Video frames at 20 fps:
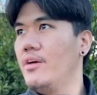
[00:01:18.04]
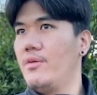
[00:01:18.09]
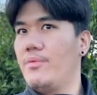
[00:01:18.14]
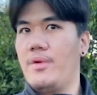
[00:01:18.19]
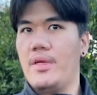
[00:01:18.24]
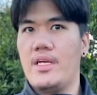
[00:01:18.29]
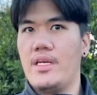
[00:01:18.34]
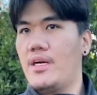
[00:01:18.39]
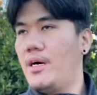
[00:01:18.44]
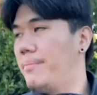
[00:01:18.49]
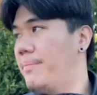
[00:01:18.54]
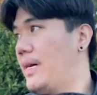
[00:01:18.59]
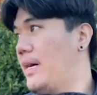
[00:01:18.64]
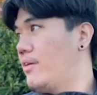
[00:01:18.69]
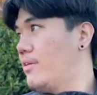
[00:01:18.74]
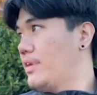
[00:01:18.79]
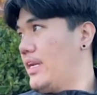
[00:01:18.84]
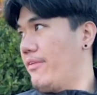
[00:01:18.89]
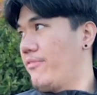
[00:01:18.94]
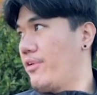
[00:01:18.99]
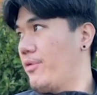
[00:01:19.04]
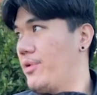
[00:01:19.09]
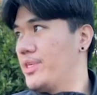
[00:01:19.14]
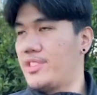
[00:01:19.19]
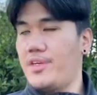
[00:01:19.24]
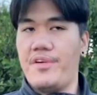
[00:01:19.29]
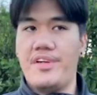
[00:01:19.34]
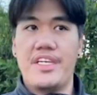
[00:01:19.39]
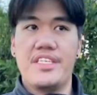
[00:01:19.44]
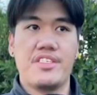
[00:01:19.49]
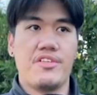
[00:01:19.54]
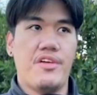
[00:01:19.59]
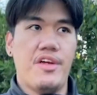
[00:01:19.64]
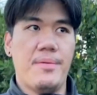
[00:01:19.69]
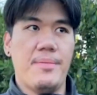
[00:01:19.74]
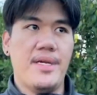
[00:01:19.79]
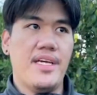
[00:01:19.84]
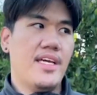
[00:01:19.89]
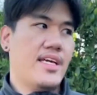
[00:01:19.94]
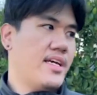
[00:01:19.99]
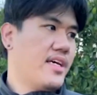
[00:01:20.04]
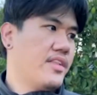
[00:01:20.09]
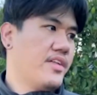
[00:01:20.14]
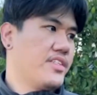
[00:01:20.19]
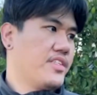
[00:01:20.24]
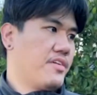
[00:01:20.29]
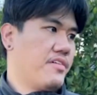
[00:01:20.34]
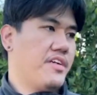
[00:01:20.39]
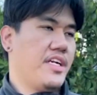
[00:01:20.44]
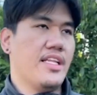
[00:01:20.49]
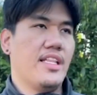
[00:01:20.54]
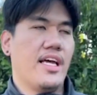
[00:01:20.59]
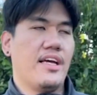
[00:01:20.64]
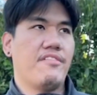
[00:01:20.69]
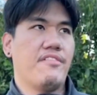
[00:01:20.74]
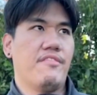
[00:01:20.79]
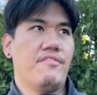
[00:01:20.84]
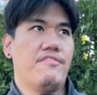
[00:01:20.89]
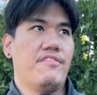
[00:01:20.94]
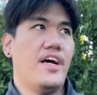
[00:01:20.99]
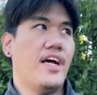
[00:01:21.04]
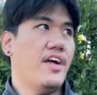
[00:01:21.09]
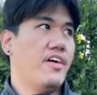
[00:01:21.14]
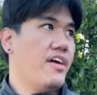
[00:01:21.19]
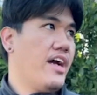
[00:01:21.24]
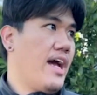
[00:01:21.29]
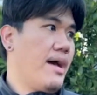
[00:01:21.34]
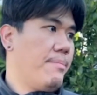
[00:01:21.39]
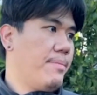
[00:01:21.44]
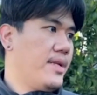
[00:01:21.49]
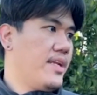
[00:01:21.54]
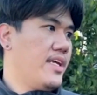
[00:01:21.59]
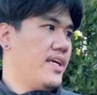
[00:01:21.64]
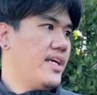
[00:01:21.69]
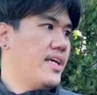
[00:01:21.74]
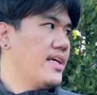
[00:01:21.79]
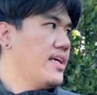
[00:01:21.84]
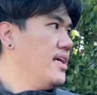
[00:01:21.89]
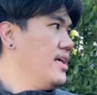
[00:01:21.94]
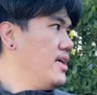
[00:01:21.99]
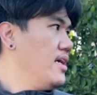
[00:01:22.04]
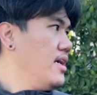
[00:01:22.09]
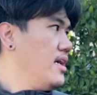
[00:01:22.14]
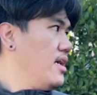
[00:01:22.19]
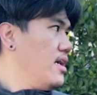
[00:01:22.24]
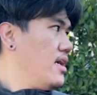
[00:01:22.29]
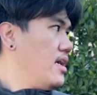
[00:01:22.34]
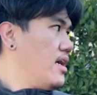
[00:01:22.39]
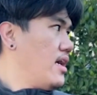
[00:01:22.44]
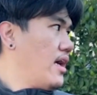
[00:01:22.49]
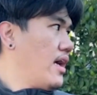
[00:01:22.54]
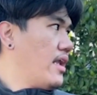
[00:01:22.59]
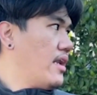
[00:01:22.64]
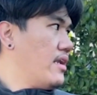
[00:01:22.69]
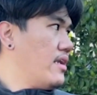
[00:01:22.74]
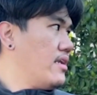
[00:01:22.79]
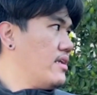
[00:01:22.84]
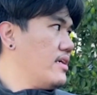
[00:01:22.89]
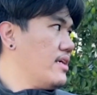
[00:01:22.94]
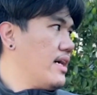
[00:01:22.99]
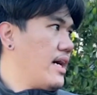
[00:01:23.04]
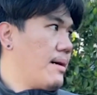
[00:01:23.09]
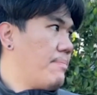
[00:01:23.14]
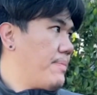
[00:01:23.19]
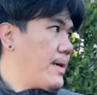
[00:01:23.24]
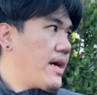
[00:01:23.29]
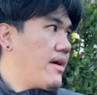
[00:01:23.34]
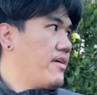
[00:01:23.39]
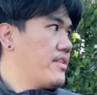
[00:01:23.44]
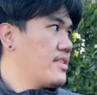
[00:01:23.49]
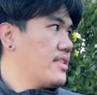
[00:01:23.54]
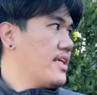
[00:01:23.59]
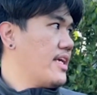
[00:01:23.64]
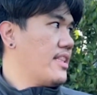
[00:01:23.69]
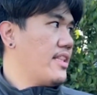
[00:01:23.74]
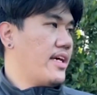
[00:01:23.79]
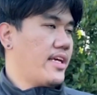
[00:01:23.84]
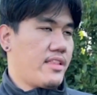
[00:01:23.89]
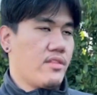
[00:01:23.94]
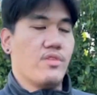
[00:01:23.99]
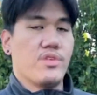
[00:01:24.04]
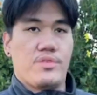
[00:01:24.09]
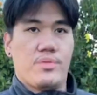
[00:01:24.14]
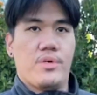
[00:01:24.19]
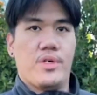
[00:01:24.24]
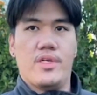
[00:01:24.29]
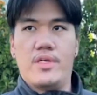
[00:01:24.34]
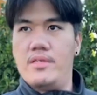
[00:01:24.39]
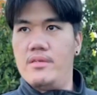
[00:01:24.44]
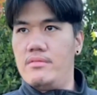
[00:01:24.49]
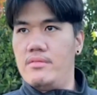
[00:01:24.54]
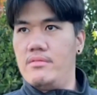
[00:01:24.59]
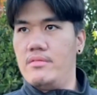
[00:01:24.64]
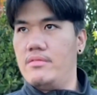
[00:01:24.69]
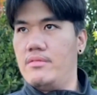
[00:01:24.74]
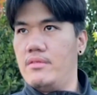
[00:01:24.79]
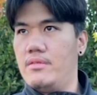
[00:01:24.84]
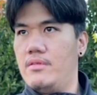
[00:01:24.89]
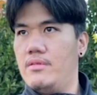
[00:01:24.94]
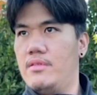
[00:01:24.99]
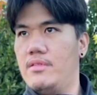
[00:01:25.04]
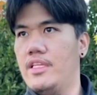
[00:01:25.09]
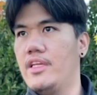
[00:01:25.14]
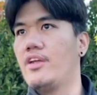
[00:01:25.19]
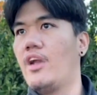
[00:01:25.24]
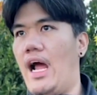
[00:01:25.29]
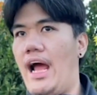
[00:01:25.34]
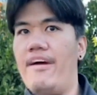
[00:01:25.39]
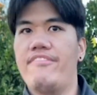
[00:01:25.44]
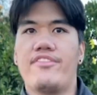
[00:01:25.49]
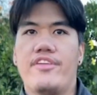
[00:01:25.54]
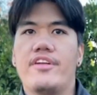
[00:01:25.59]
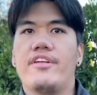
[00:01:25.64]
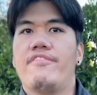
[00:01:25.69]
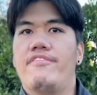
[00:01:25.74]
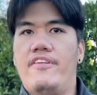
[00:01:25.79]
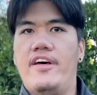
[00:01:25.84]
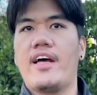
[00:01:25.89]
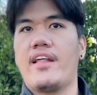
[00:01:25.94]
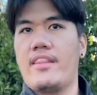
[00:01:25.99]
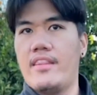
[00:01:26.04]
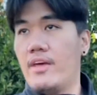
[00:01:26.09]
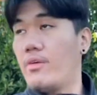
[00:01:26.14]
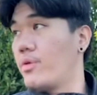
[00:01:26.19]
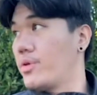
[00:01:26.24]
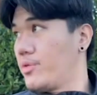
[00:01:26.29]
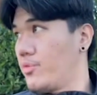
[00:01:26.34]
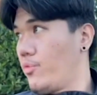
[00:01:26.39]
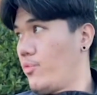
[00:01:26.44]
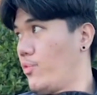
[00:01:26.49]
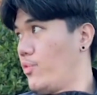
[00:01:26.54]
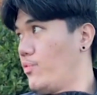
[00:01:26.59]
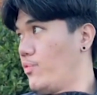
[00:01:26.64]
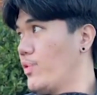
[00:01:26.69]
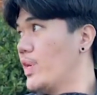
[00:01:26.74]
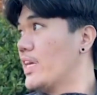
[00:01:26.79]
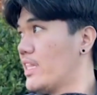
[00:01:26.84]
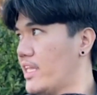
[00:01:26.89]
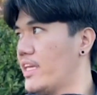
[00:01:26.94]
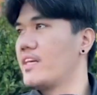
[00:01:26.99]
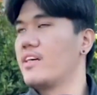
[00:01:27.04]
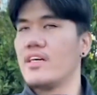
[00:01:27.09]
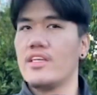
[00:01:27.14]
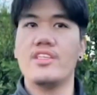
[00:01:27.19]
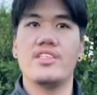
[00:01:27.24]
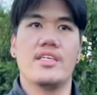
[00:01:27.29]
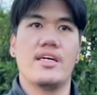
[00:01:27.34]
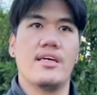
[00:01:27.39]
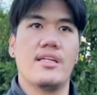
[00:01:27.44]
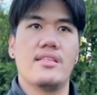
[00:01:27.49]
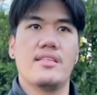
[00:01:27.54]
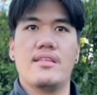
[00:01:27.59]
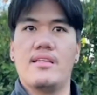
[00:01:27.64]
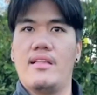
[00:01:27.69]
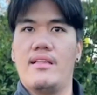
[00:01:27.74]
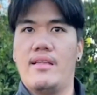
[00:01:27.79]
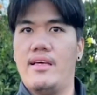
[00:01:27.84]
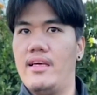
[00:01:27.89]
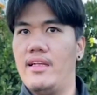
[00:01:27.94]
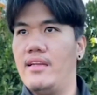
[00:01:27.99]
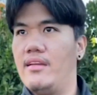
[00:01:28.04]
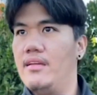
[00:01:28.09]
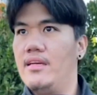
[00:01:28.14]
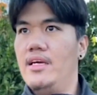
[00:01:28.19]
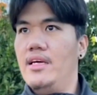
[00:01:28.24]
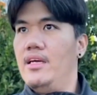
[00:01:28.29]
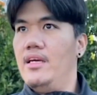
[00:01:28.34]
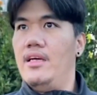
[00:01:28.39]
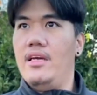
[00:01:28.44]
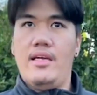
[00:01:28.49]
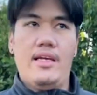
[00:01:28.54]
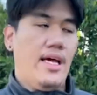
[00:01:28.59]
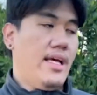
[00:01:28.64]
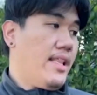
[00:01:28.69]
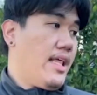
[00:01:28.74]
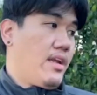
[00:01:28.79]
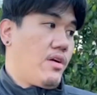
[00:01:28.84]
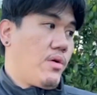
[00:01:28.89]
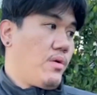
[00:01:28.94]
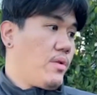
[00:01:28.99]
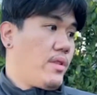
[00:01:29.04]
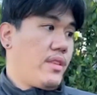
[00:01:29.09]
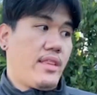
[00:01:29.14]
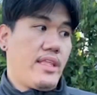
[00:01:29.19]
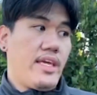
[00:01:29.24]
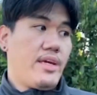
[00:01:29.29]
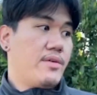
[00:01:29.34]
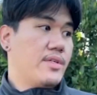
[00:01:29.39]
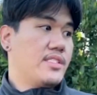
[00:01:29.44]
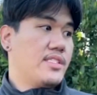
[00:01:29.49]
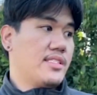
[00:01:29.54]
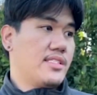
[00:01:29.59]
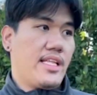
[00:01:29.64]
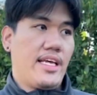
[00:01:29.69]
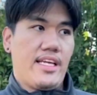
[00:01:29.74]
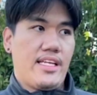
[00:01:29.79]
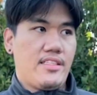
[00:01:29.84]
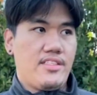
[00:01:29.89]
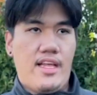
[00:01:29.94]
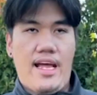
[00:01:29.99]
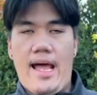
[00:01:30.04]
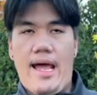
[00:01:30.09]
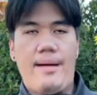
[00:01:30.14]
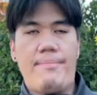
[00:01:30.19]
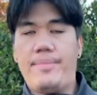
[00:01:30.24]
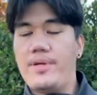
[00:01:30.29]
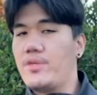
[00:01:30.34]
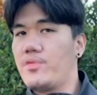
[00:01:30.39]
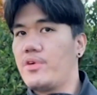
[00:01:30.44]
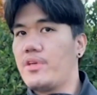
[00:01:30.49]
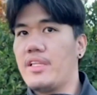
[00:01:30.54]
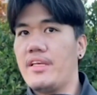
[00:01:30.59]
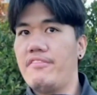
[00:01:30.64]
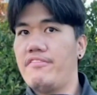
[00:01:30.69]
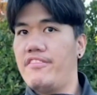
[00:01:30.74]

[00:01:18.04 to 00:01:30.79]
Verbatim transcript: we come out, everyone's already screaming, and there's already like fire happening. And yeah, apparently, like those were, you know, after the fact, they were really gunshots. And then, yeah, that whole thing was just like it happened really